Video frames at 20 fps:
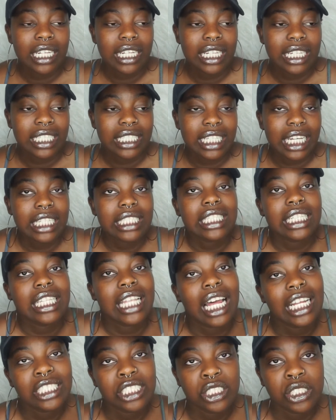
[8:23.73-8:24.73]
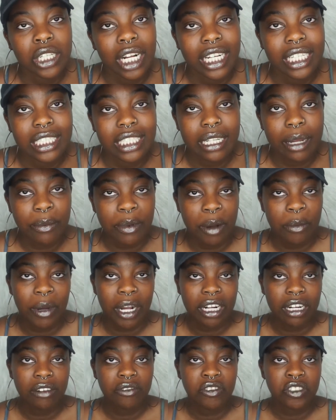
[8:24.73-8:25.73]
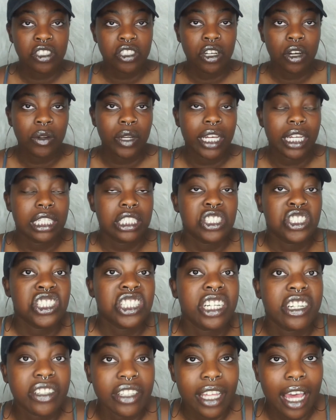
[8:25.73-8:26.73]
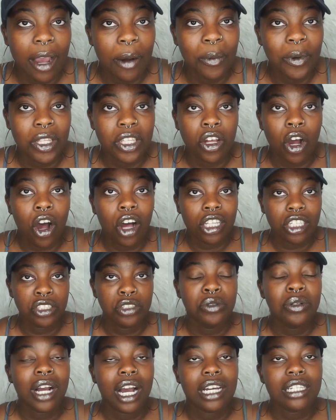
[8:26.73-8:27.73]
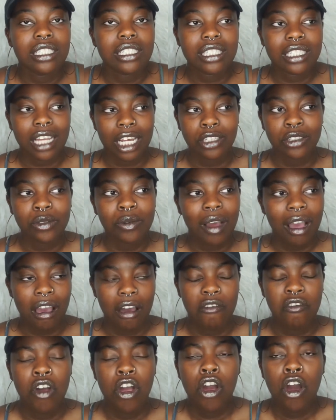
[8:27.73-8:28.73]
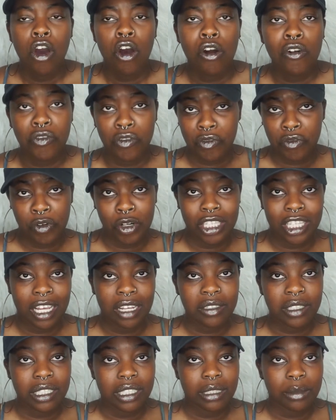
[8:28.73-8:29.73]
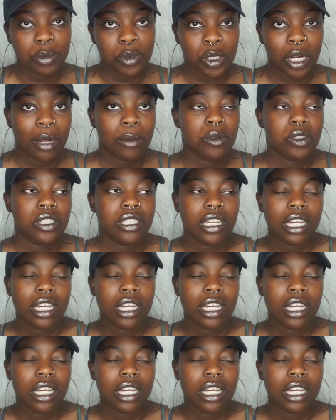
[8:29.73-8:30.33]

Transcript: it takes a lot to try to step out my comfort zone and share that with all of you guys, because I do have over 4,000 subscribers.